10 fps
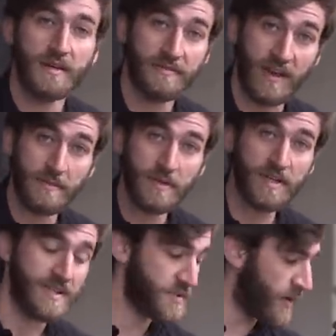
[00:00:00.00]
fabric
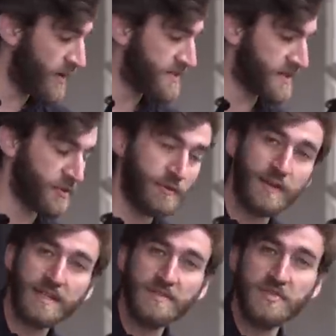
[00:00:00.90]
as well as a
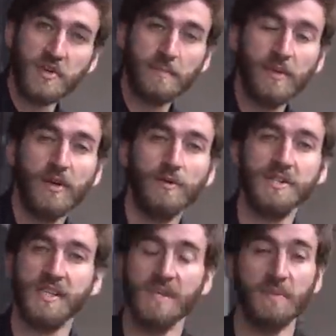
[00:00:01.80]
reflective strip, which
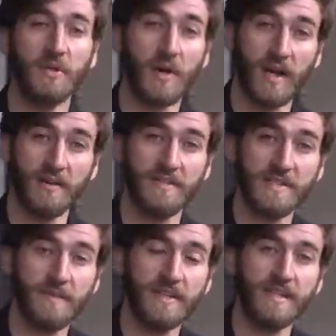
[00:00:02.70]
is keeping you high
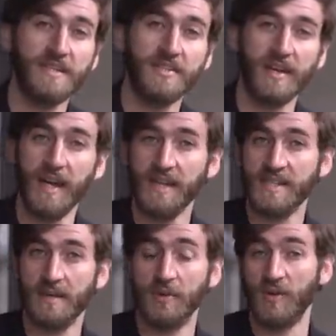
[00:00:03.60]
visibility so that
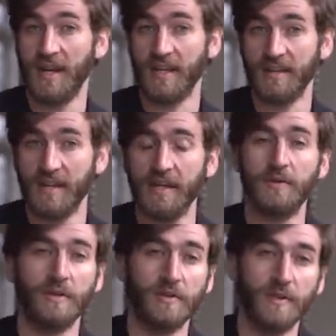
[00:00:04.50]
anytime you're riding at night
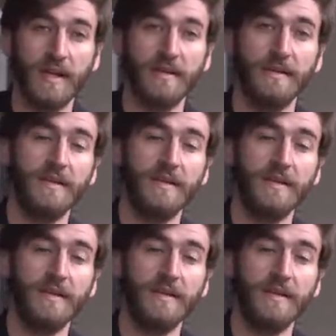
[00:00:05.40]
or in the rain,